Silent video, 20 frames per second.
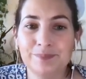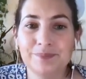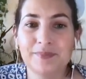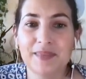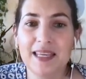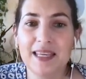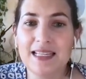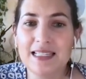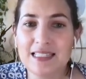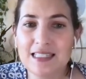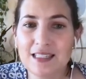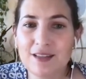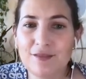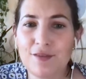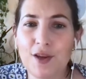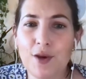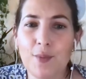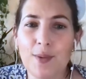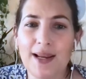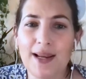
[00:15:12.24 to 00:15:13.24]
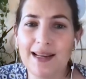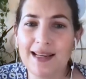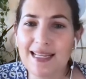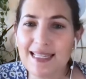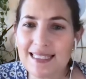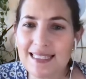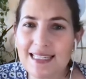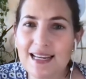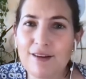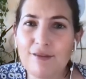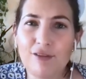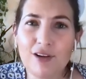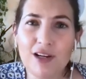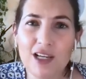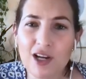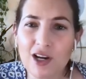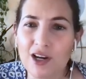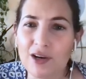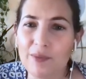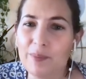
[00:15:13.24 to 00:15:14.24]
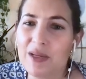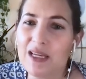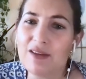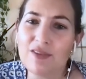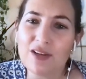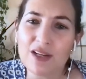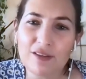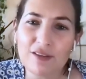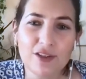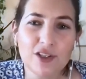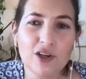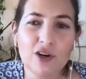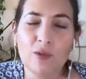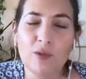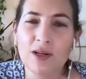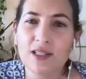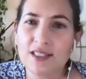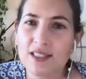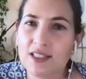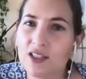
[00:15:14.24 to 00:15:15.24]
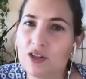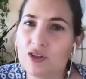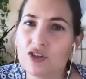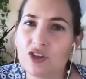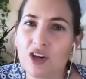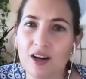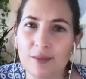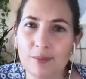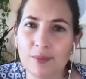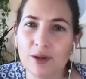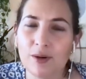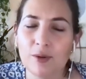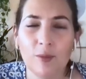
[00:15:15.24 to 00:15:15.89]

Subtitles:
Interview at least every year, even if you don't want a new job.